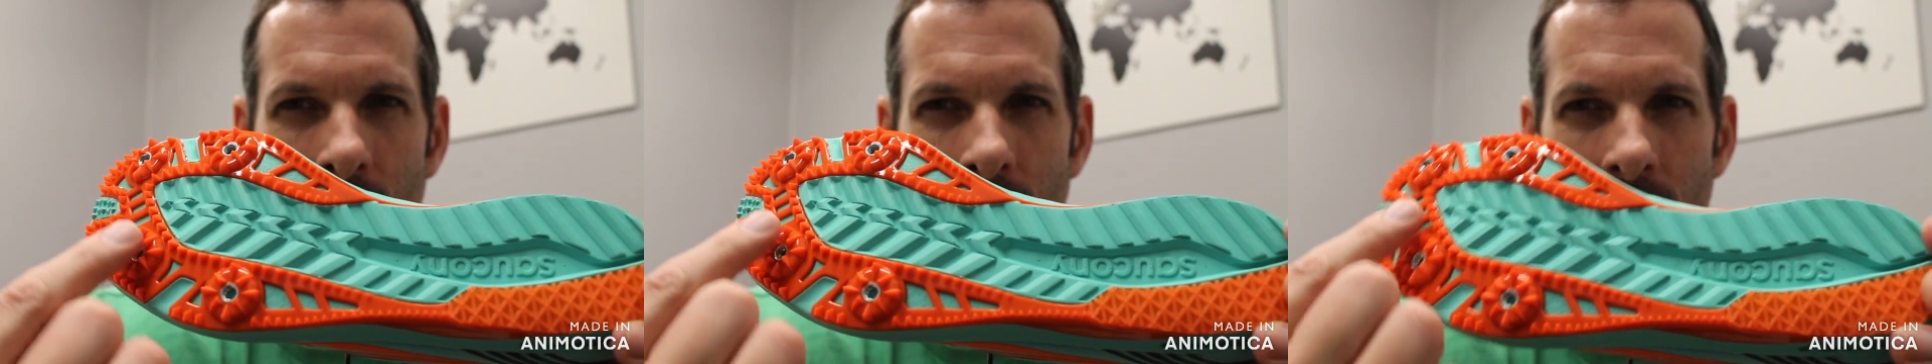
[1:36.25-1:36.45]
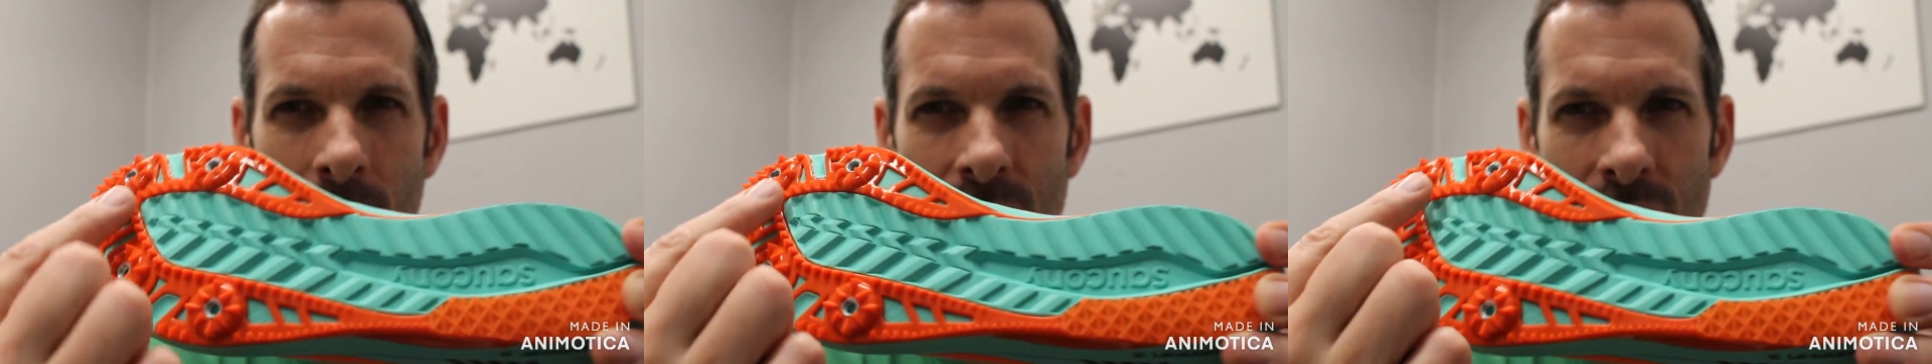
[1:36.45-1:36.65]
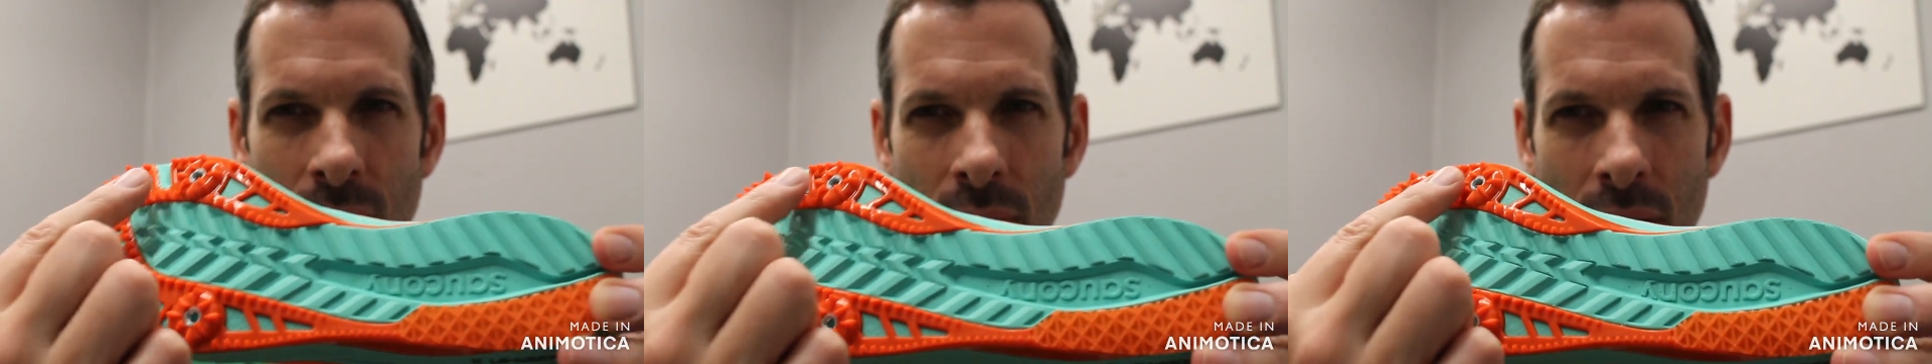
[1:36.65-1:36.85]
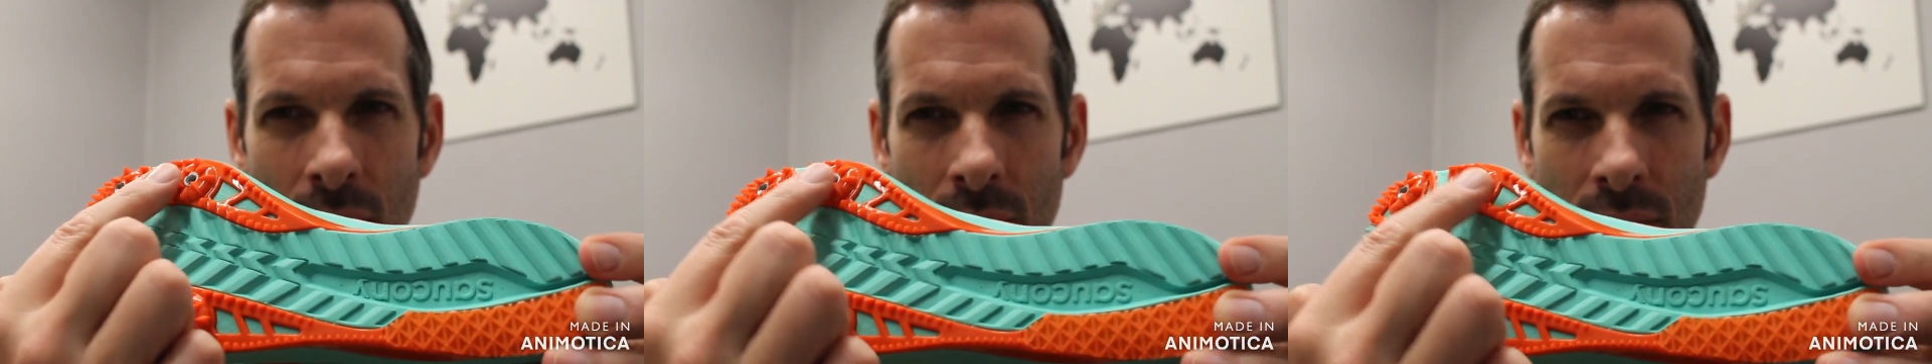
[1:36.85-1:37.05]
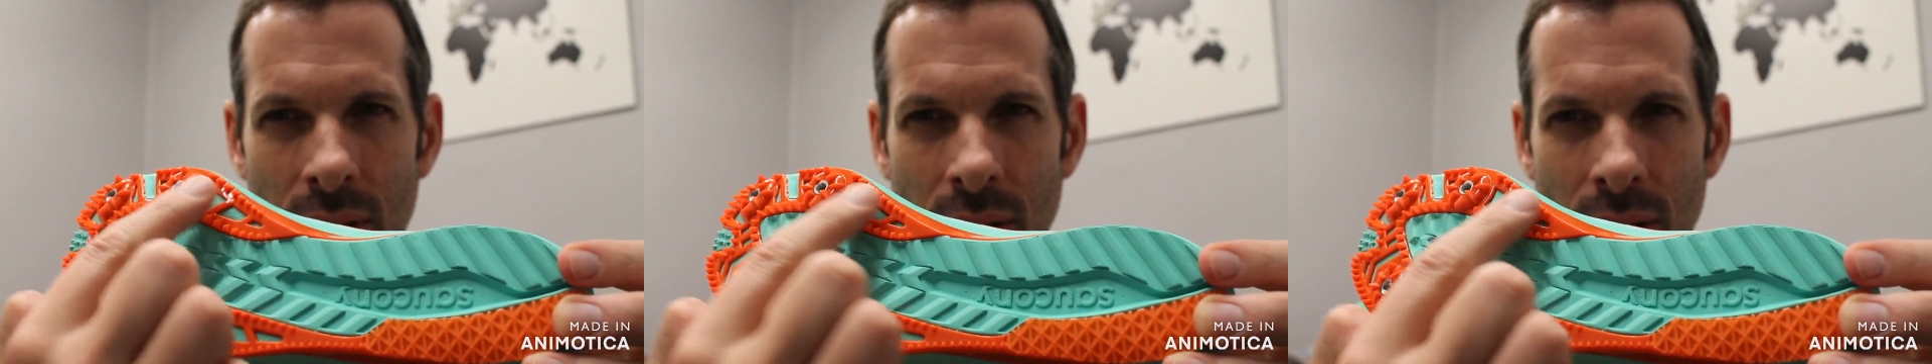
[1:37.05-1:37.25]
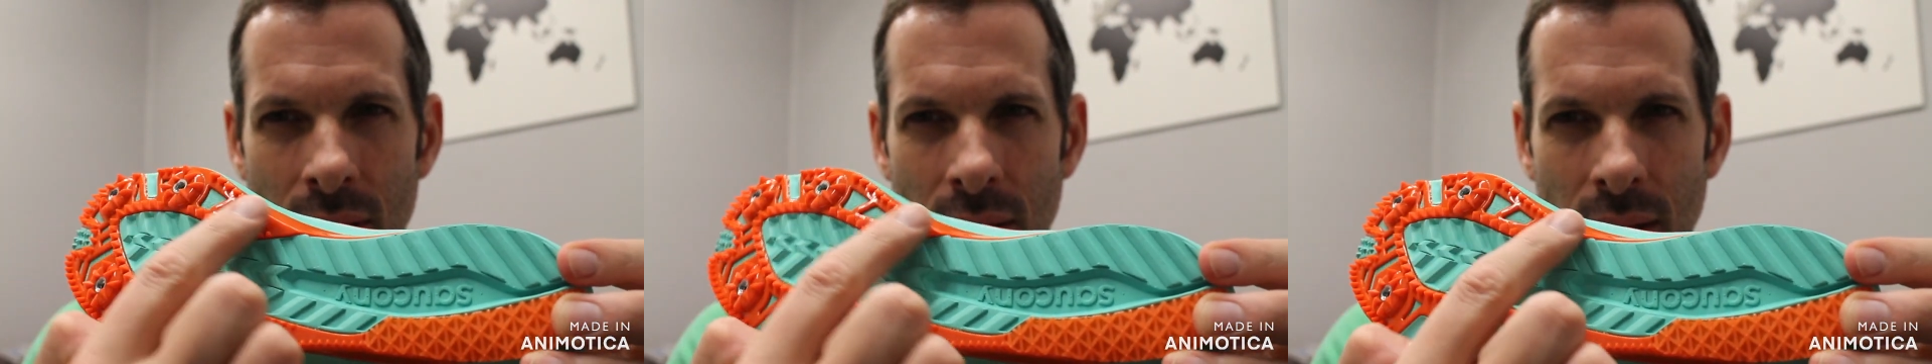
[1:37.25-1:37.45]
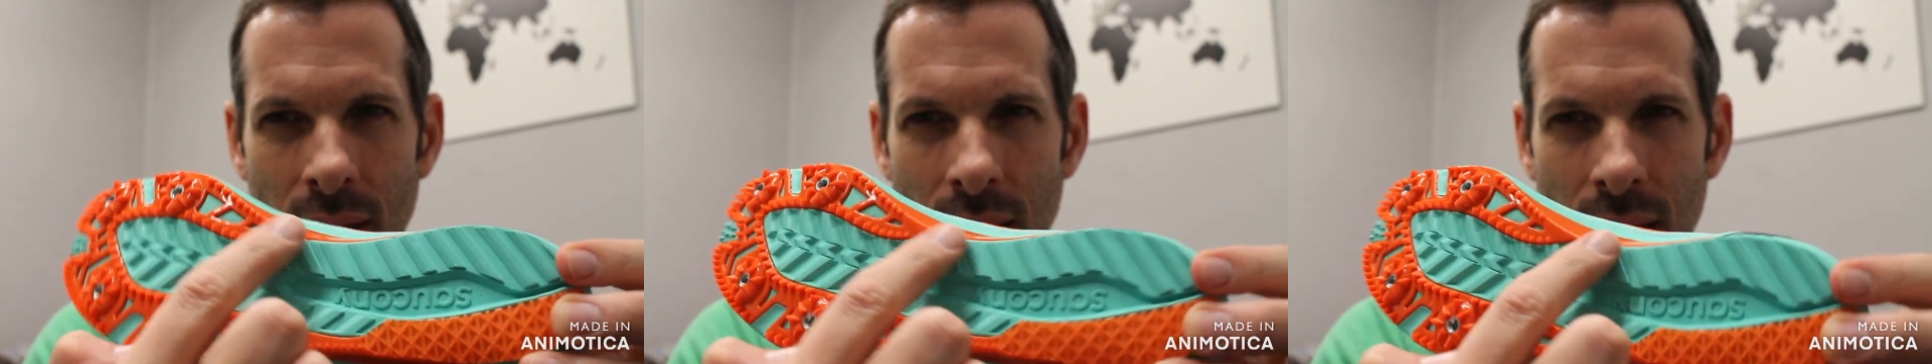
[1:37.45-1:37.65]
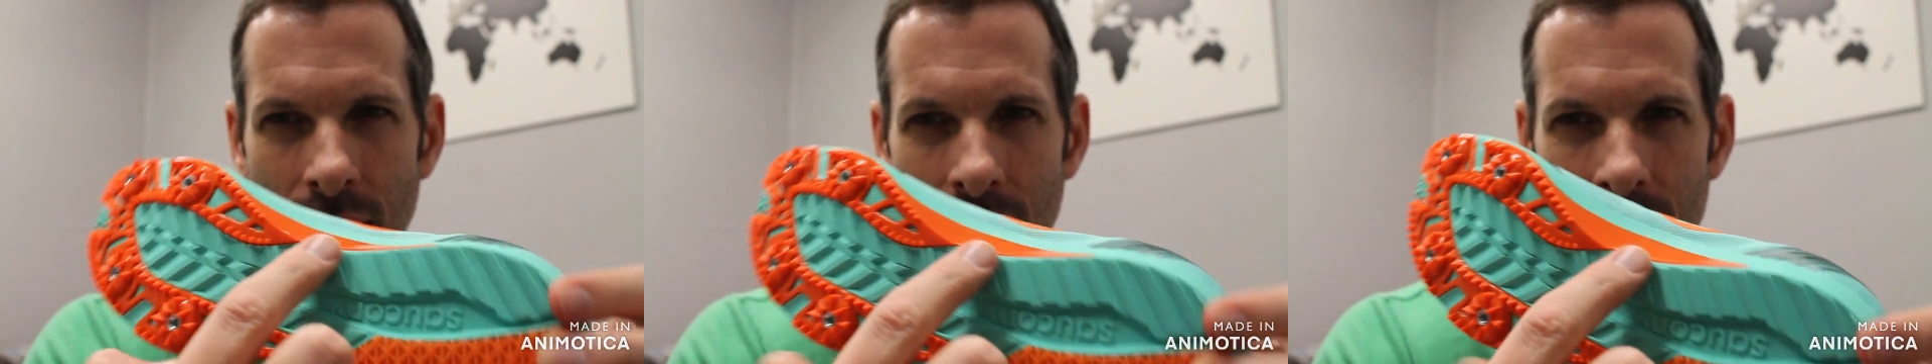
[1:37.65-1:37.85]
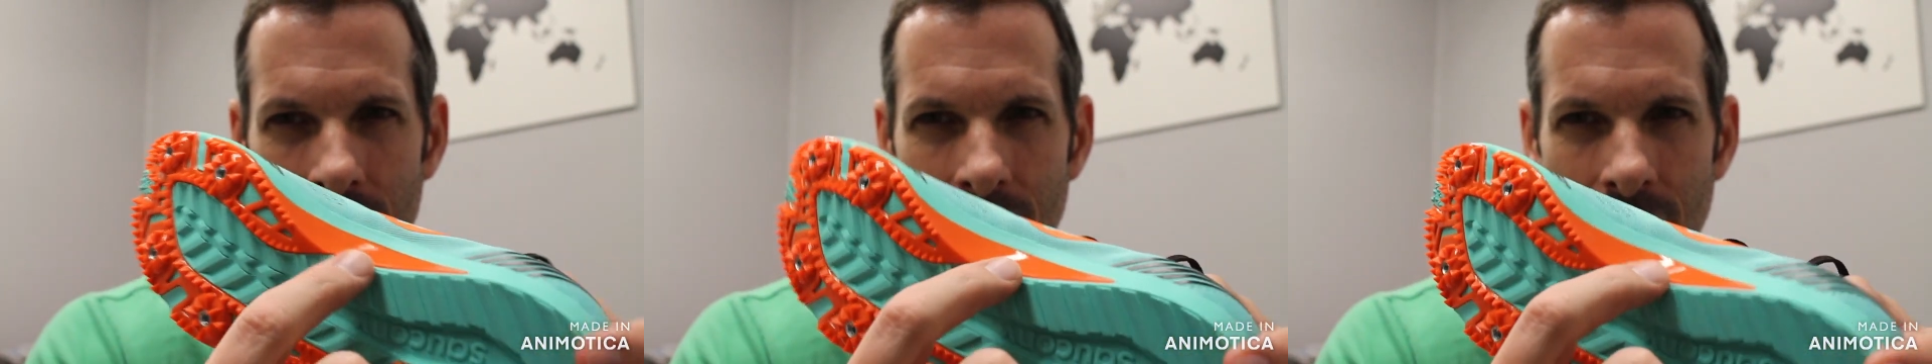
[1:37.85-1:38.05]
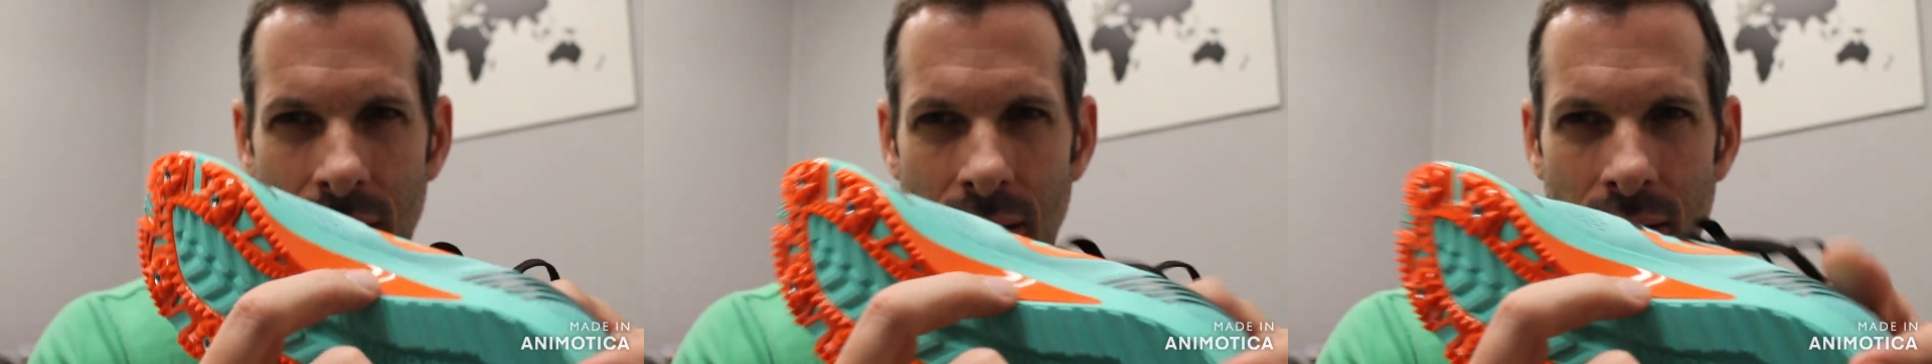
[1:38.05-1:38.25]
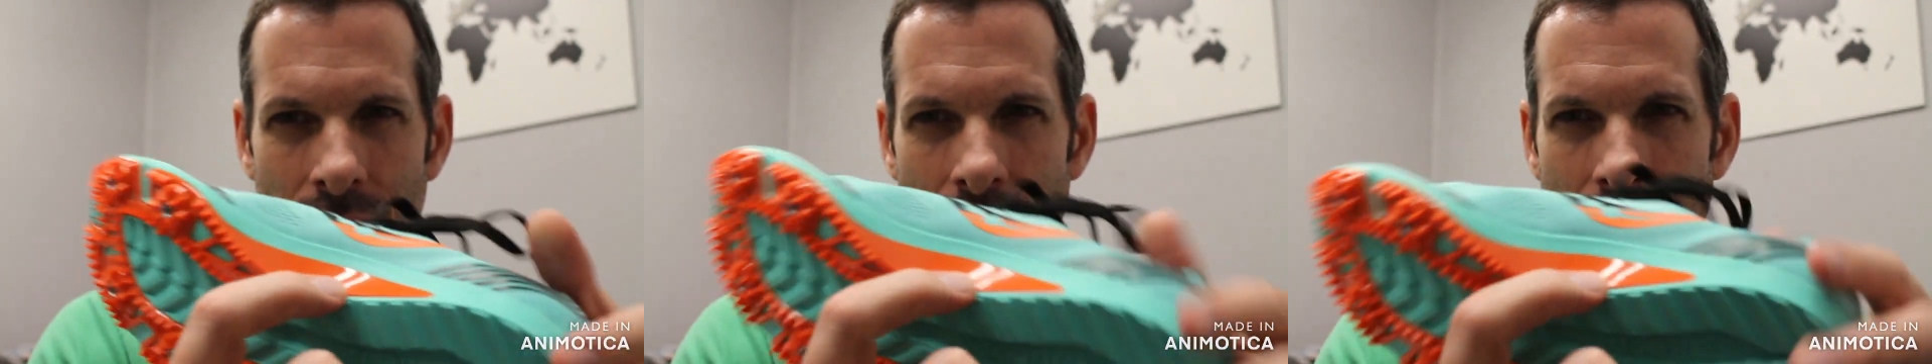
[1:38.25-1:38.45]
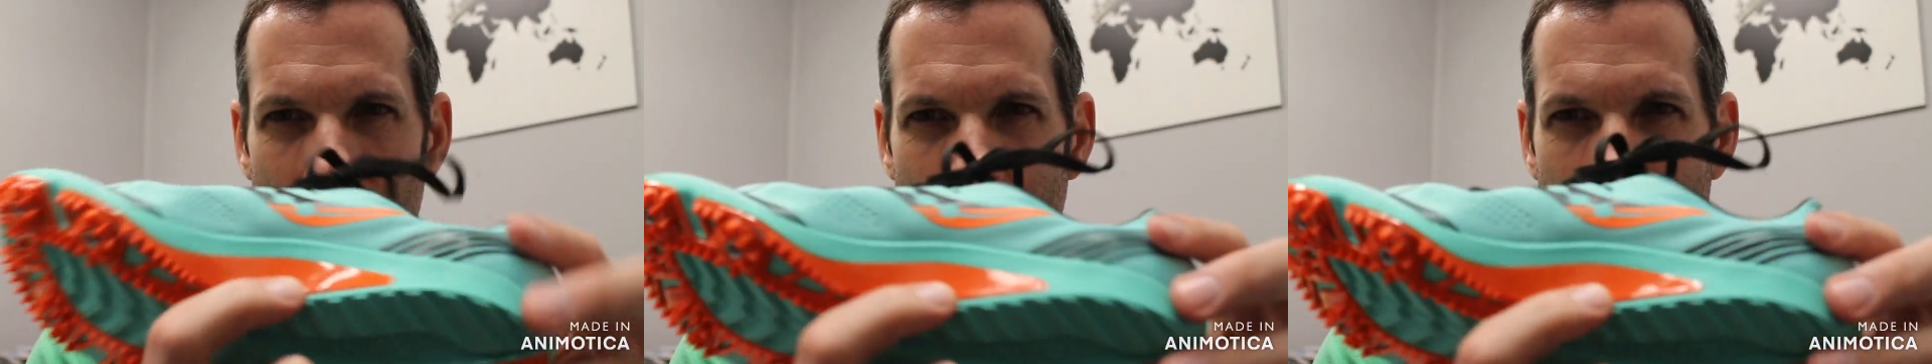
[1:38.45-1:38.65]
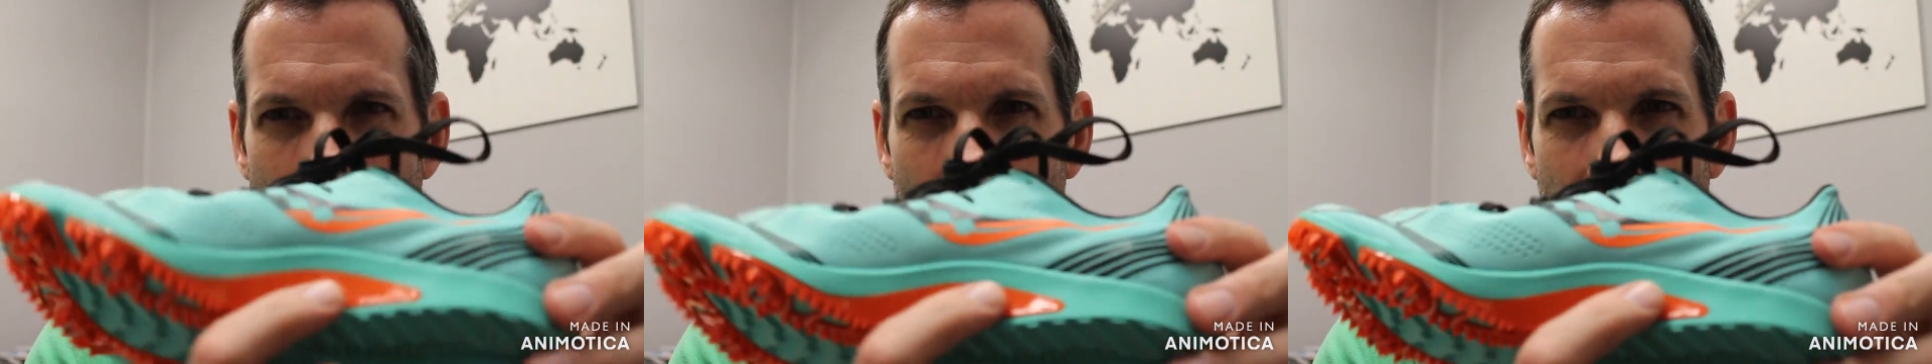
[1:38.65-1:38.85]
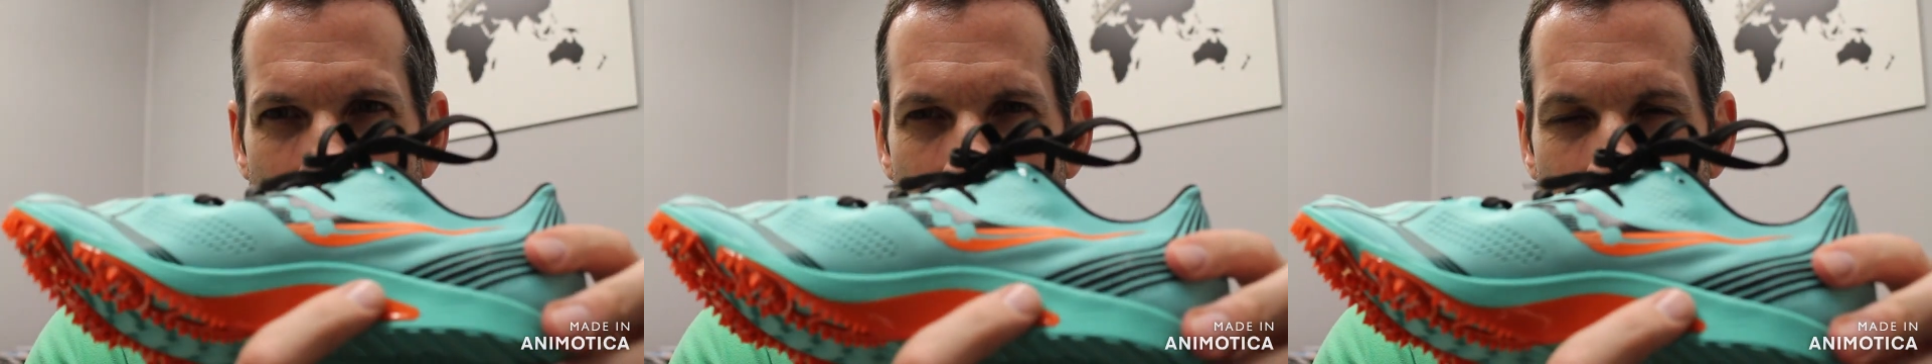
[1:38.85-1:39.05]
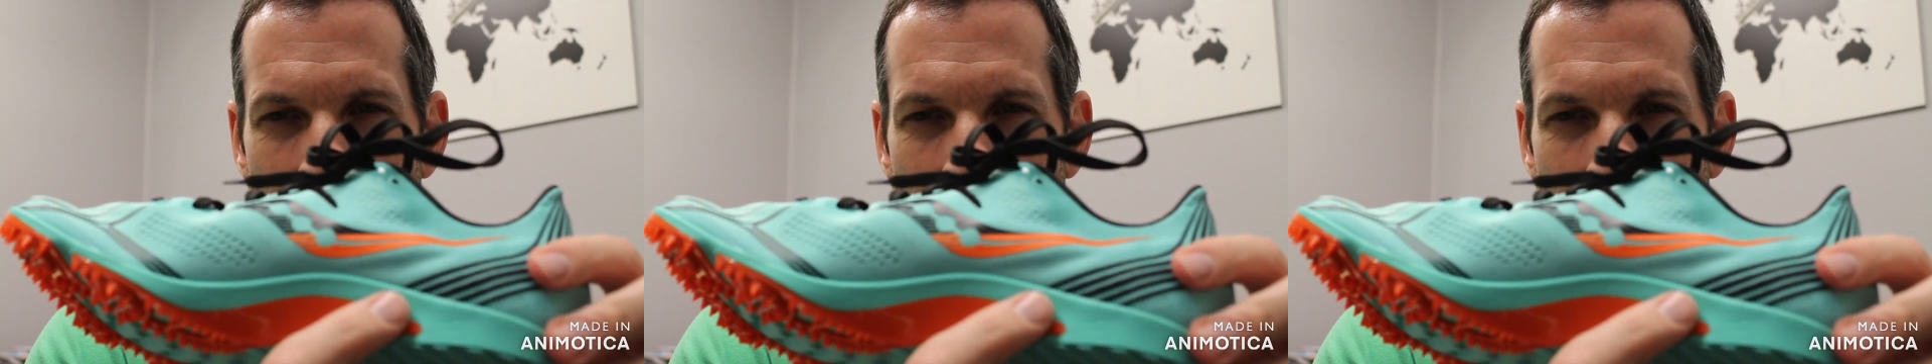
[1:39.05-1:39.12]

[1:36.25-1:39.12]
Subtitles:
wraps around and on the